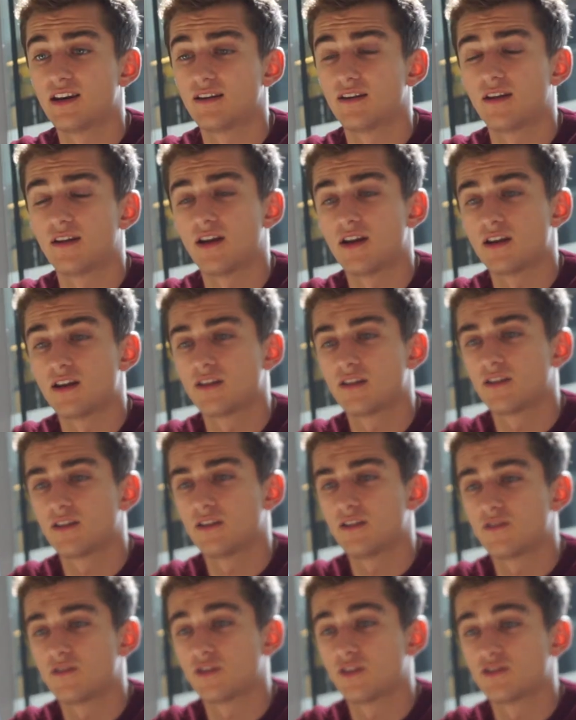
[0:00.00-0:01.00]
In my job, I've
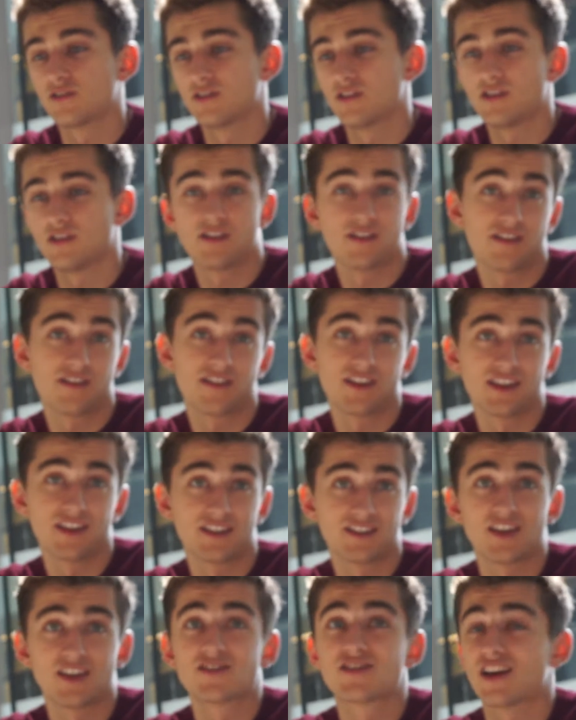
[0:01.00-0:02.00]
had many different
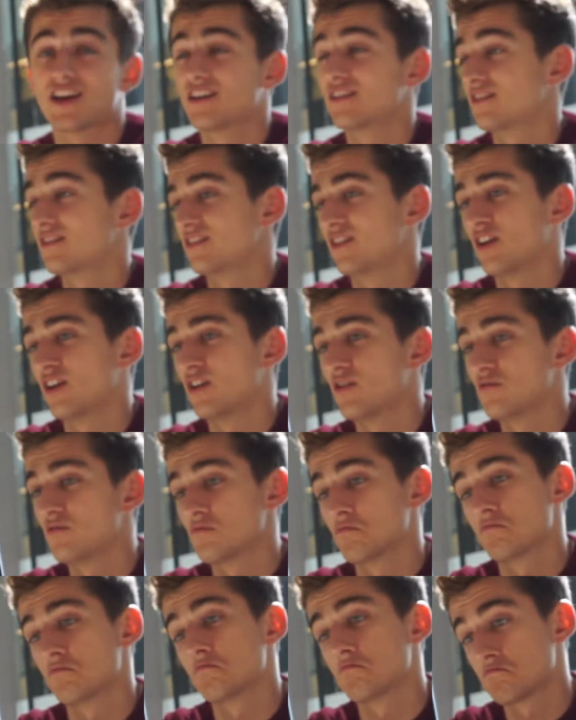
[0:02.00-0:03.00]
roles, from
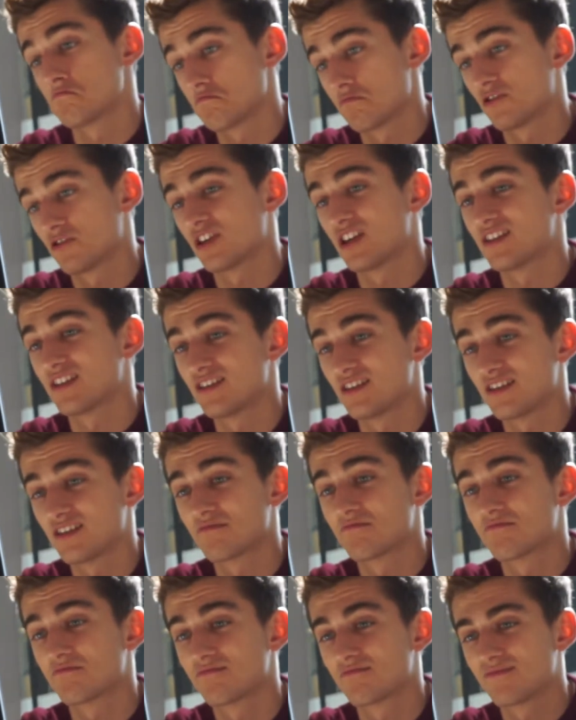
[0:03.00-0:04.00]
working alongside the
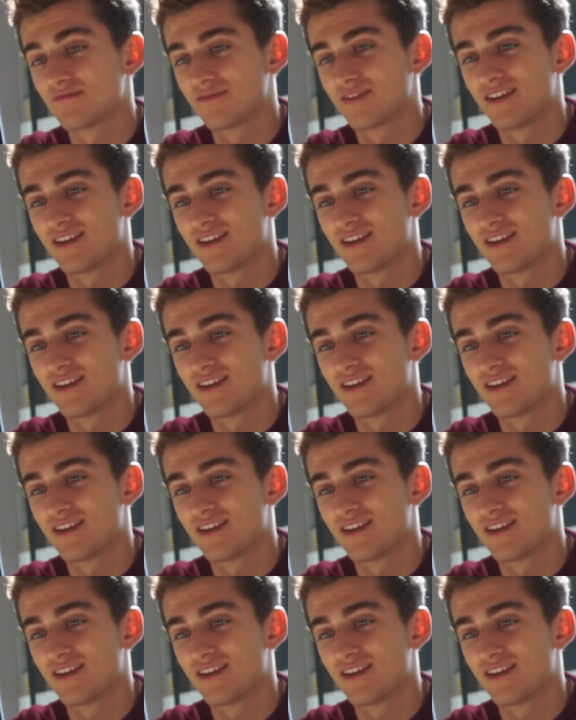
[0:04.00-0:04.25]
HR